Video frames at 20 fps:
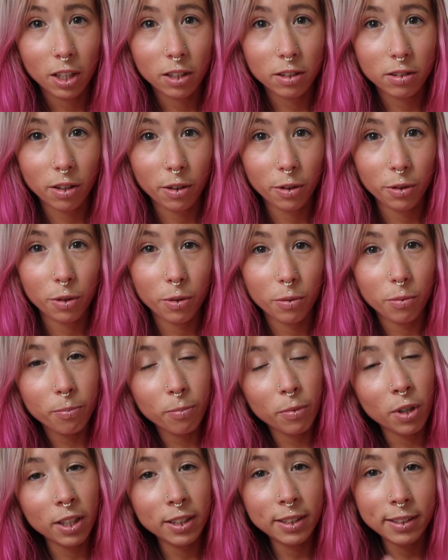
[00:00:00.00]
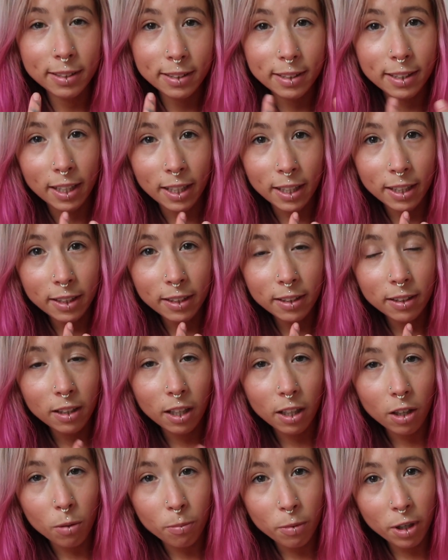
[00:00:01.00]
So my skin,
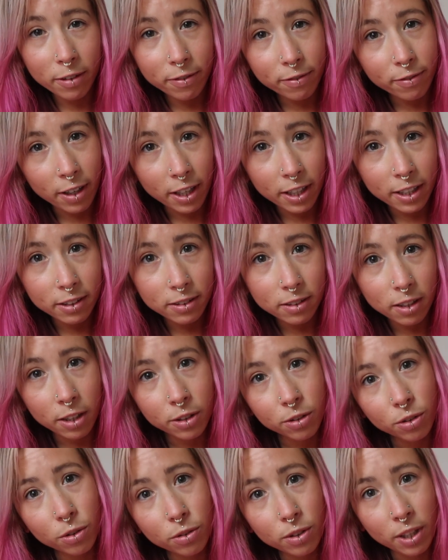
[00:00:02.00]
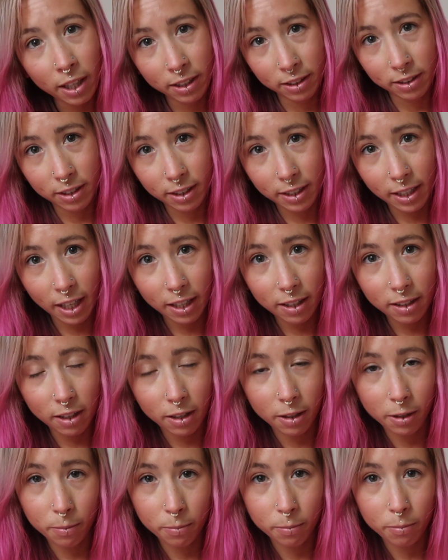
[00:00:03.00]
like on my face, I do tend to get
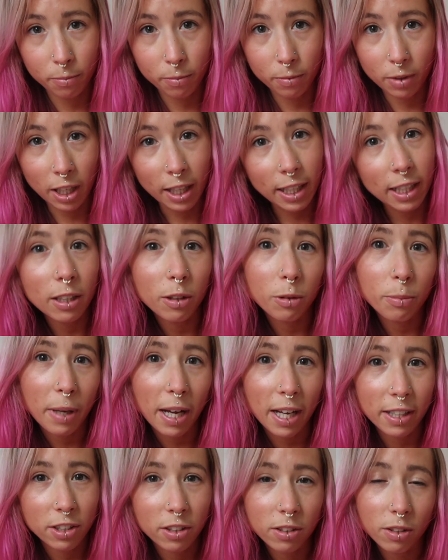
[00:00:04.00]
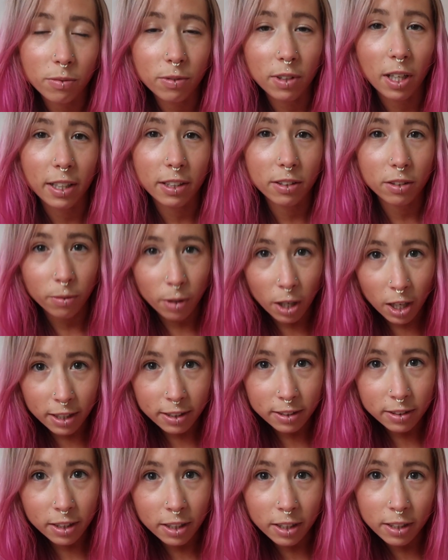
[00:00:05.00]
like little patches of like
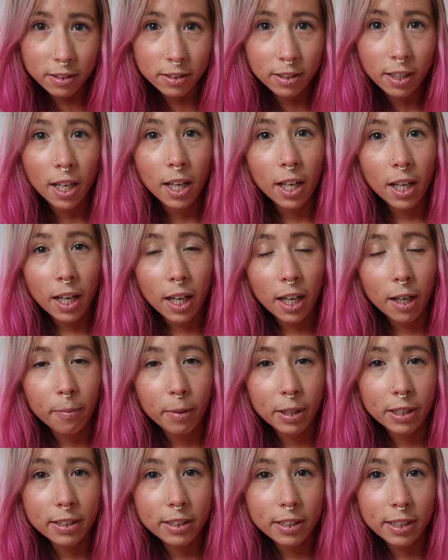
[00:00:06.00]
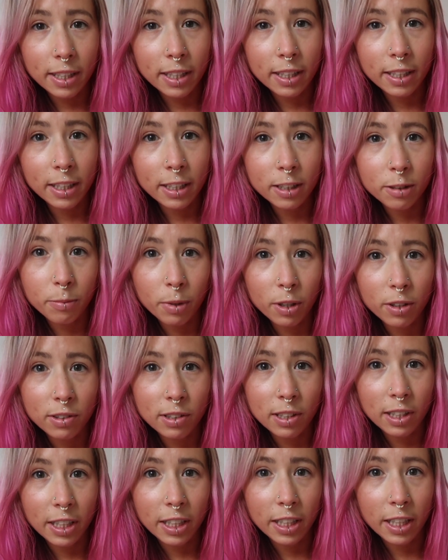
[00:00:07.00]
psoriasis, and my skin is
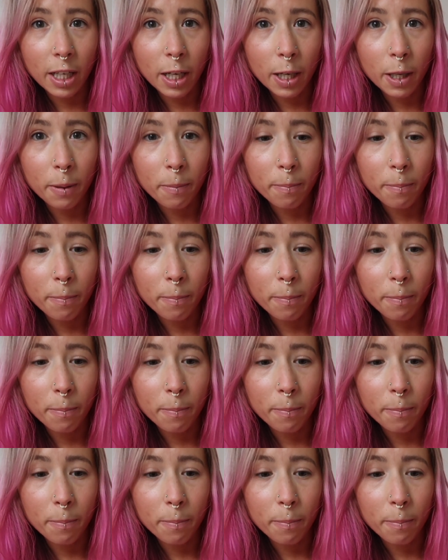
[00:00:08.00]
mostly